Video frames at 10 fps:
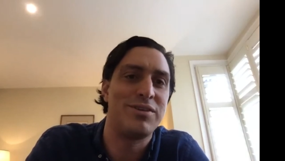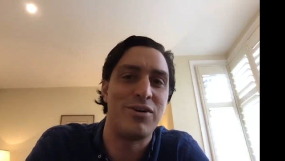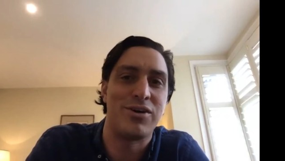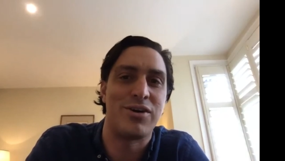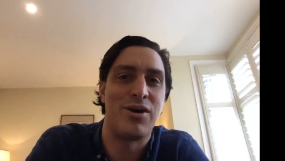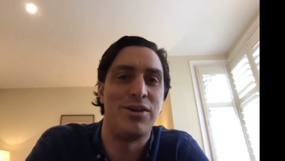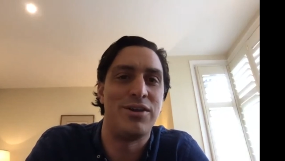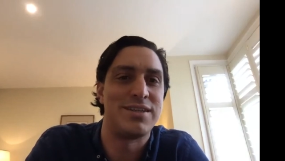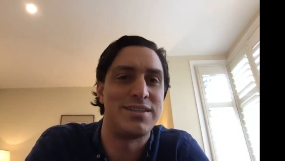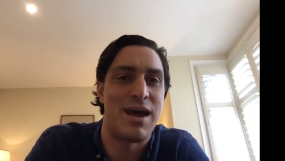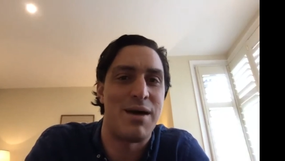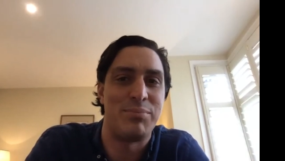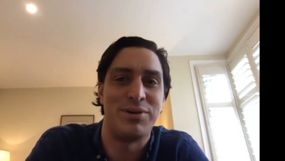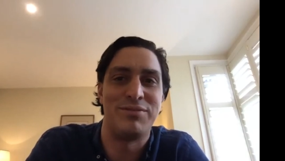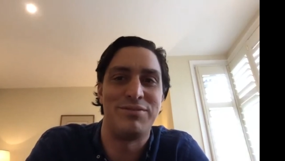Coca-Cola's
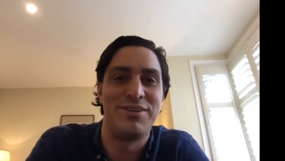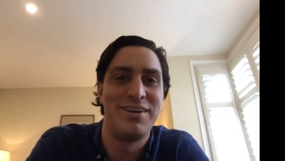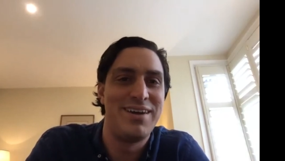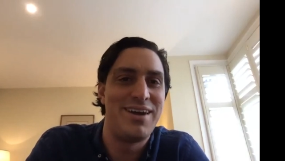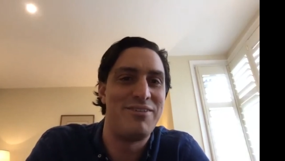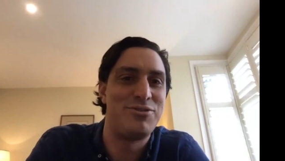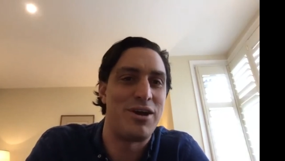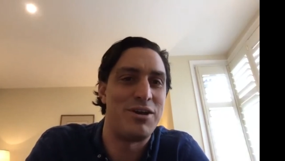example of trying